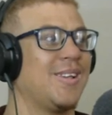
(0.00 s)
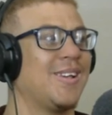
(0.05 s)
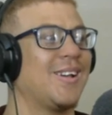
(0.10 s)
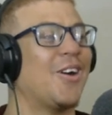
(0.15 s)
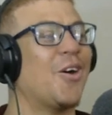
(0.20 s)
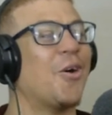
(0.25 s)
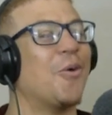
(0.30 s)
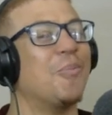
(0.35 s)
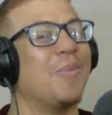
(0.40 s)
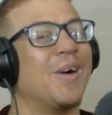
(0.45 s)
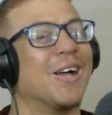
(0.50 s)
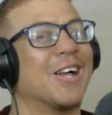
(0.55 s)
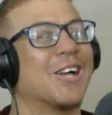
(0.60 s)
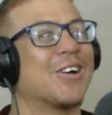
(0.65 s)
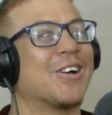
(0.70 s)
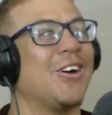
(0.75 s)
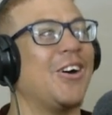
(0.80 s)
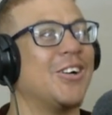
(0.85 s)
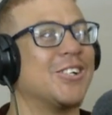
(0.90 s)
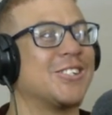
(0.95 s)
Oh my
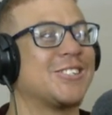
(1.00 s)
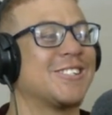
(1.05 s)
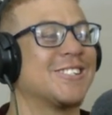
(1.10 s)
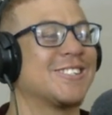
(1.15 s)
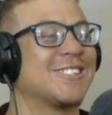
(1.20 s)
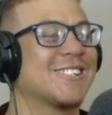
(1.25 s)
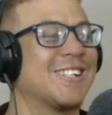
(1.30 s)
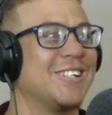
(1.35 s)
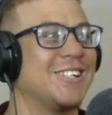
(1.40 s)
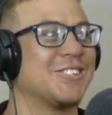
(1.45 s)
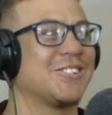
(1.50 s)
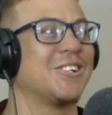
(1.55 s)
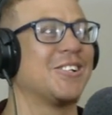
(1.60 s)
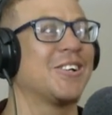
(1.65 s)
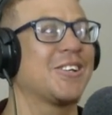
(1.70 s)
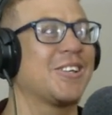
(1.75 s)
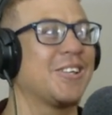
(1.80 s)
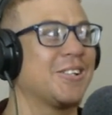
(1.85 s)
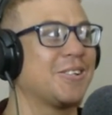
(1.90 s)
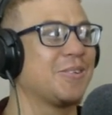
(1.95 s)
gosh, this guy's
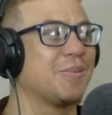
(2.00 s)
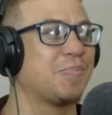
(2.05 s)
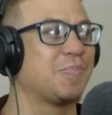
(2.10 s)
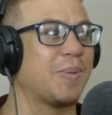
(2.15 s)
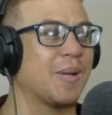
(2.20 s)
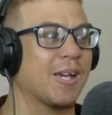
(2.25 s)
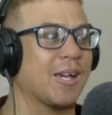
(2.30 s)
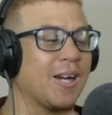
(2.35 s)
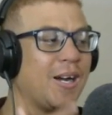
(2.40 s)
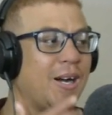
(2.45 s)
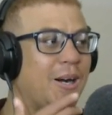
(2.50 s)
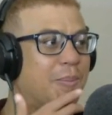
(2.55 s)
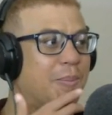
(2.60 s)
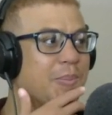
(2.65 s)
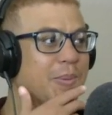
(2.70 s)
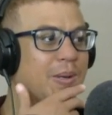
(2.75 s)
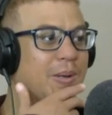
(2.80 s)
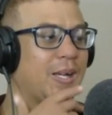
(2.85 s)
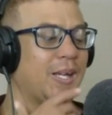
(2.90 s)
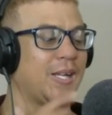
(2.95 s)
looking to pick
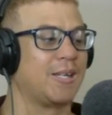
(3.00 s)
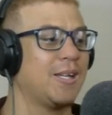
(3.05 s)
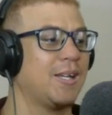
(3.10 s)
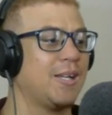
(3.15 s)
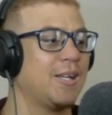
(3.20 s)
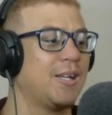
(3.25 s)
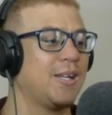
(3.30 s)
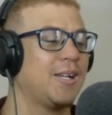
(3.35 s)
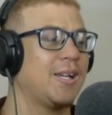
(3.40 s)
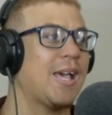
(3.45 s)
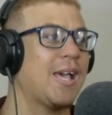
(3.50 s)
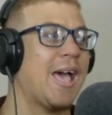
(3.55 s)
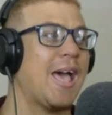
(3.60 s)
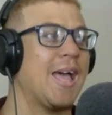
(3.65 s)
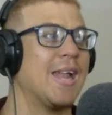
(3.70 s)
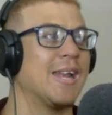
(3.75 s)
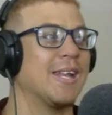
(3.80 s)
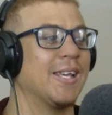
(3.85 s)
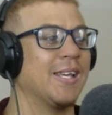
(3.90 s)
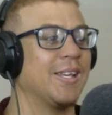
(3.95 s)
up
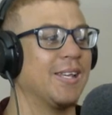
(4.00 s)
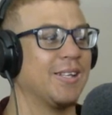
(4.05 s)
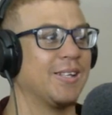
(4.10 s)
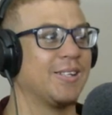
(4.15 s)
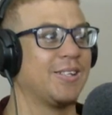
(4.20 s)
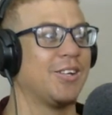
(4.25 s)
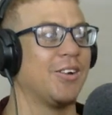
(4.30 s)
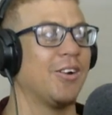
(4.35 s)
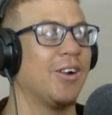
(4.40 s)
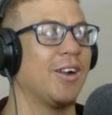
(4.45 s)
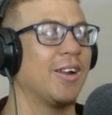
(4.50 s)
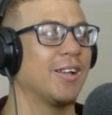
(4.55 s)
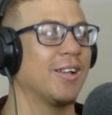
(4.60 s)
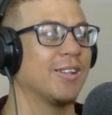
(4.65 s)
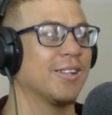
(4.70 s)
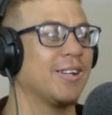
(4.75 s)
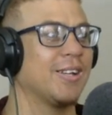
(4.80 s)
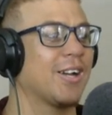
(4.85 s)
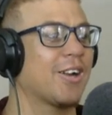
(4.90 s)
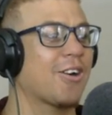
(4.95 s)
Annie
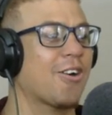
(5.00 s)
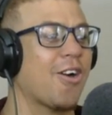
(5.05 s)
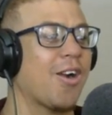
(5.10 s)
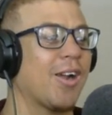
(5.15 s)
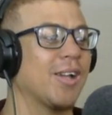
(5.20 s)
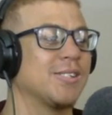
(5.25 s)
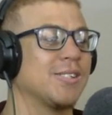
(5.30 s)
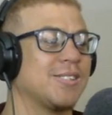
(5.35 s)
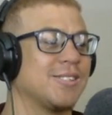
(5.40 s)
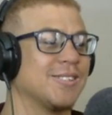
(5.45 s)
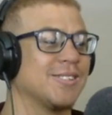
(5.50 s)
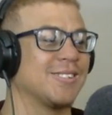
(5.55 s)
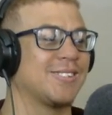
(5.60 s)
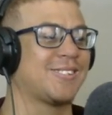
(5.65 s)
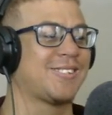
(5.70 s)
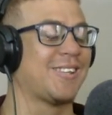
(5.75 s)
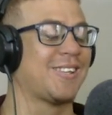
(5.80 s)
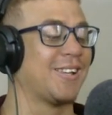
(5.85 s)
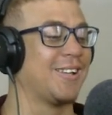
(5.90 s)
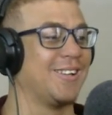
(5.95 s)
during a
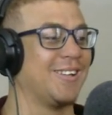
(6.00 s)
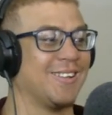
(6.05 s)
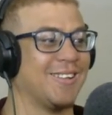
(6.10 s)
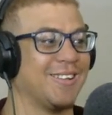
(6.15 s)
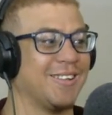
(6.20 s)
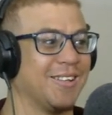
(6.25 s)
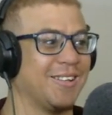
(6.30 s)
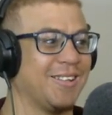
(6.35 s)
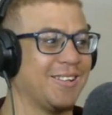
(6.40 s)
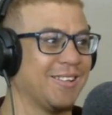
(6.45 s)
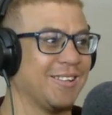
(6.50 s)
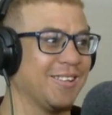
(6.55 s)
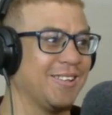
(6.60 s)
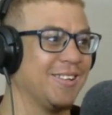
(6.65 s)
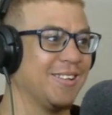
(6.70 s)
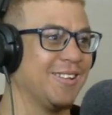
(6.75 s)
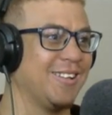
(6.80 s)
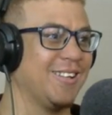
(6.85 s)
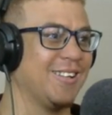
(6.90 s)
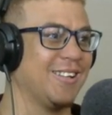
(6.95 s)
crisis.
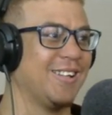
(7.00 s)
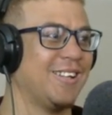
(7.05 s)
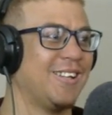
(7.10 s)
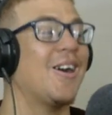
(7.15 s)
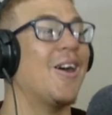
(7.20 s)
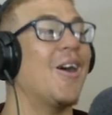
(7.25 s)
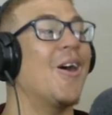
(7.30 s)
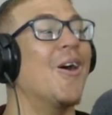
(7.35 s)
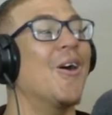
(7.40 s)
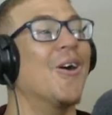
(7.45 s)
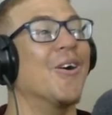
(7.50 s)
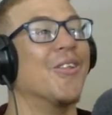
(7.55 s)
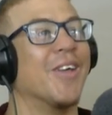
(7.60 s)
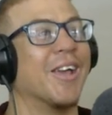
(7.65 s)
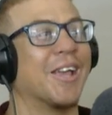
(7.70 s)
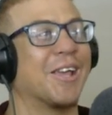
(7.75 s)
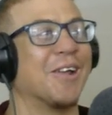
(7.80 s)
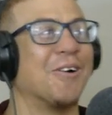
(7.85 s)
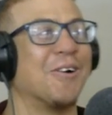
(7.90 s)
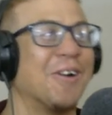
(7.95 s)
Oh,
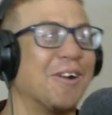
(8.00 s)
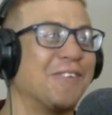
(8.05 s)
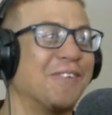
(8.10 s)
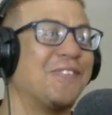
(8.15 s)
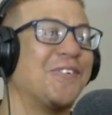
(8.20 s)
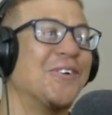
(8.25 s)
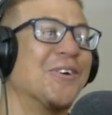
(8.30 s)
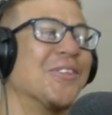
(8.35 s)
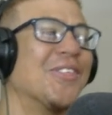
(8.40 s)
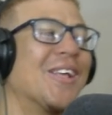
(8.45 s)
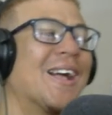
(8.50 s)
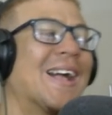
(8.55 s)
they can refuel the